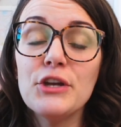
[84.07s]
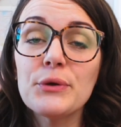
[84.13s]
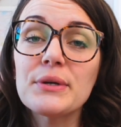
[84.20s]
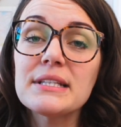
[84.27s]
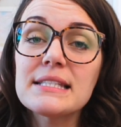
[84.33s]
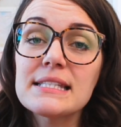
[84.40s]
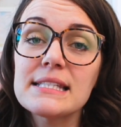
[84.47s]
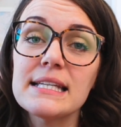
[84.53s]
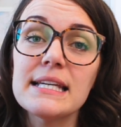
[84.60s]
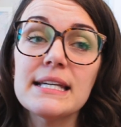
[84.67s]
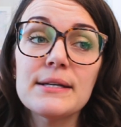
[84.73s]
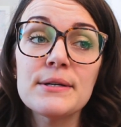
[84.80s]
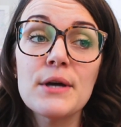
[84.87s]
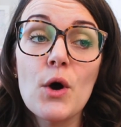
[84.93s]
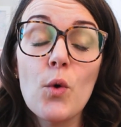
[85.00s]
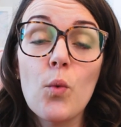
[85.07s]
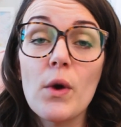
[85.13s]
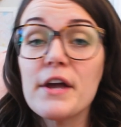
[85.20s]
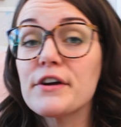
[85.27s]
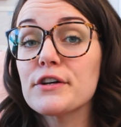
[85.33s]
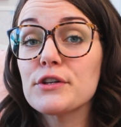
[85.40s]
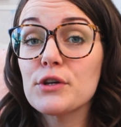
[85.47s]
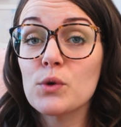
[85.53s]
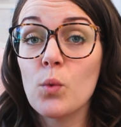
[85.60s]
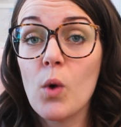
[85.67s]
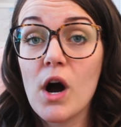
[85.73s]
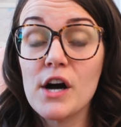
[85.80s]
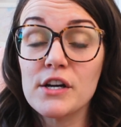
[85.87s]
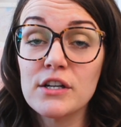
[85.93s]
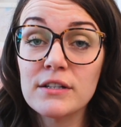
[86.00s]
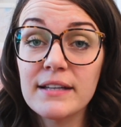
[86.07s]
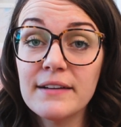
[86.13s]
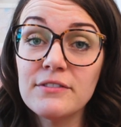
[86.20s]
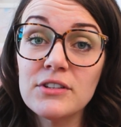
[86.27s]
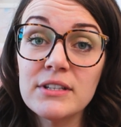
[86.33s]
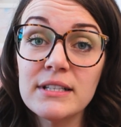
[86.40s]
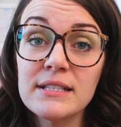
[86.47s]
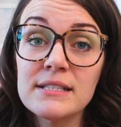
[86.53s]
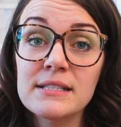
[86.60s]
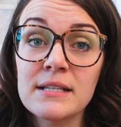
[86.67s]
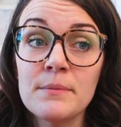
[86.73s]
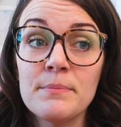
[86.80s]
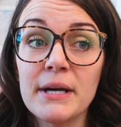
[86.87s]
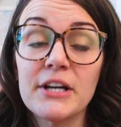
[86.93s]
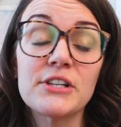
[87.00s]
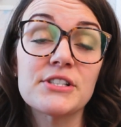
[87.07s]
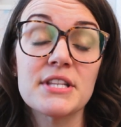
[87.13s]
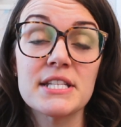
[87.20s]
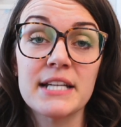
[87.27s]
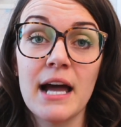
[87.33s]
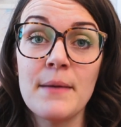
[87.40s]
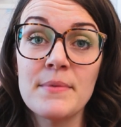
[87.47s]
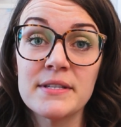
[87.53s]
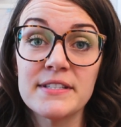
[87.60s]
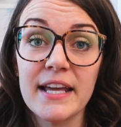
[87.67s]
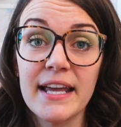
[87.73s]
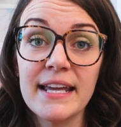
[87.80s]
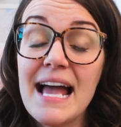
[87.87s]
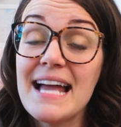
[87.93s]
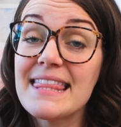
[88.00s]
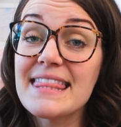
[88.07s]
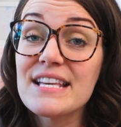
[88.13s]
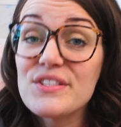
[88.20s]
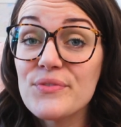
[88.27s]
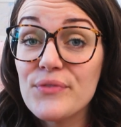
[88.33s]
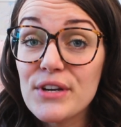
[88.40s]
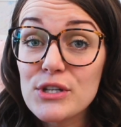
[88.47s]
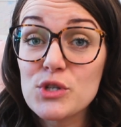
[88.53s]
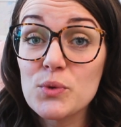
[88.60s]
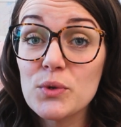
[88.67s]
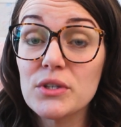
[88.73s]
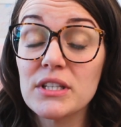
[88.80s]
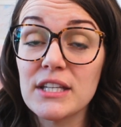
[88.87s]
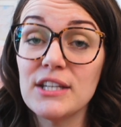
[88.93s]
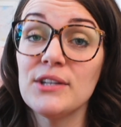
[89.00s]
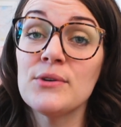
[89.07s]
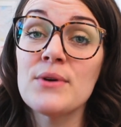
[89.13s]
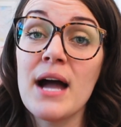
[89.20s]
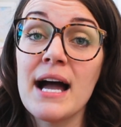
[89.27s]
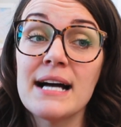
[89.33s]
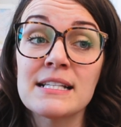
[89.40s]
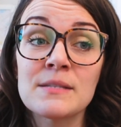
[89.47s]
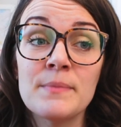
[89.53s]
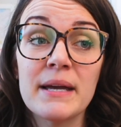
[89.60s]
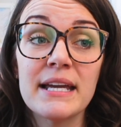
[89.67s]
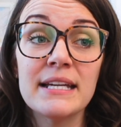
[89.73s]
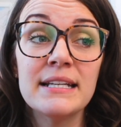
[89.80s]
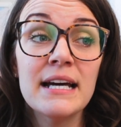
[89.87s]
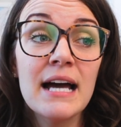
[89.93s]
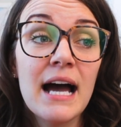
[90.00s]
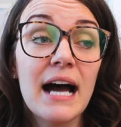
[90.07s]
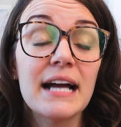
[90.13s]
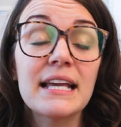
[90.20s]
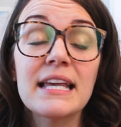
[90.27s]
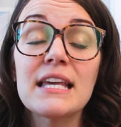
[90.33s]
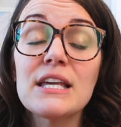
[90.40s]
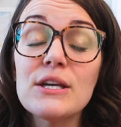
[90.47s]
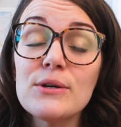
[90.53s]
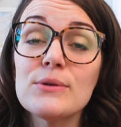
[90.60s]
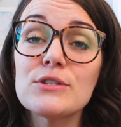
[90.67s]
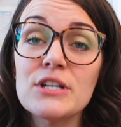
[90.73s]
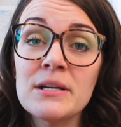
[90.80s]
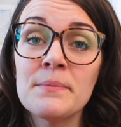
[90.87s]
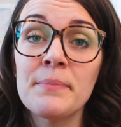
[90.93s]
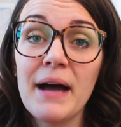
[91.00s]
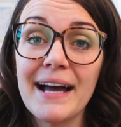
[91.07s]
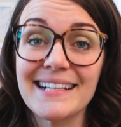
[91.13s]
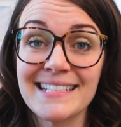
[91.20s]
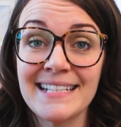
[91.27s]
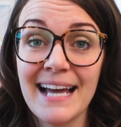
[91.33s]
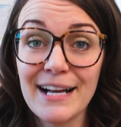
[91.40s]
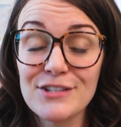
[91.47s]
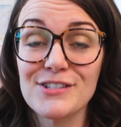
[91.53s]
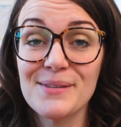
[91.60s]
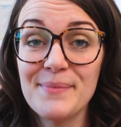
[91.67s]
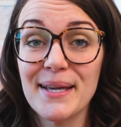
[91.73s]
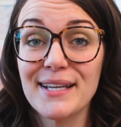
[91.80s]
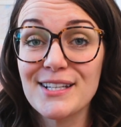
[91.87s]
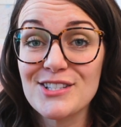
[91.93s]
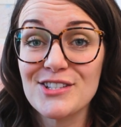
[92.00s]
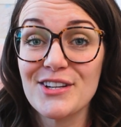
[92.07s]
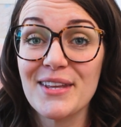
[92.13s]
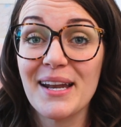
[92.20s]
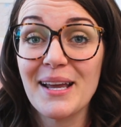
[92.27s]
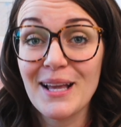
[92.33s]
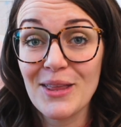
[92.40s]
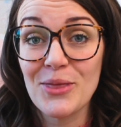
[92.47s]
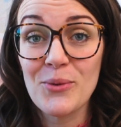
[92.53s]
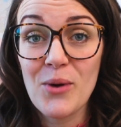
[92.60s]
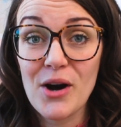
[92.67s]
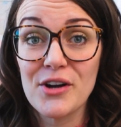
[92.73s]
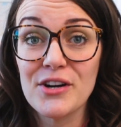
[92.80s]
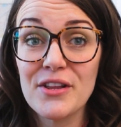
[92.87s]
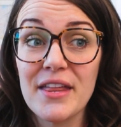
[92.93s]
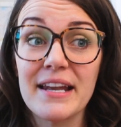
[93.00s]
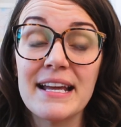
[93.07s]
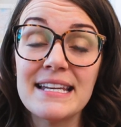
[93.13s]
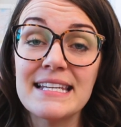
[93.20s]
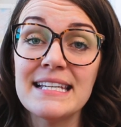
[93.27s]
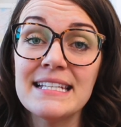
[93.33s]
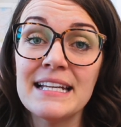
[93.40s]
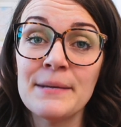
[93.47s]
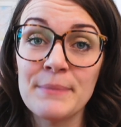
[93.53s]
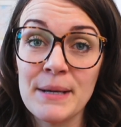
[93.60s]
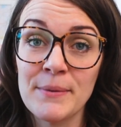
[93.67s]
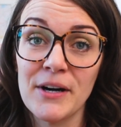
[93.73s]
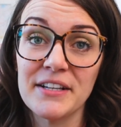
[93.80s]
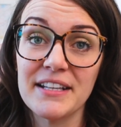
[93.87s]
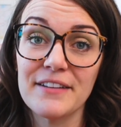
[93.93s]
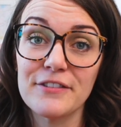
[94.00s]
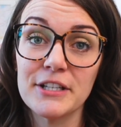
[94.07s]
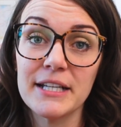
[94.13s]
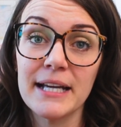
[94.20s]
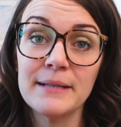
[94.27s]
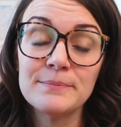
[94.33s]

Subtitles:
you can see where your water level is compared to the time of day. And this visual cue has made a huge impact in actually making sure that I get the water that I need in my body every day.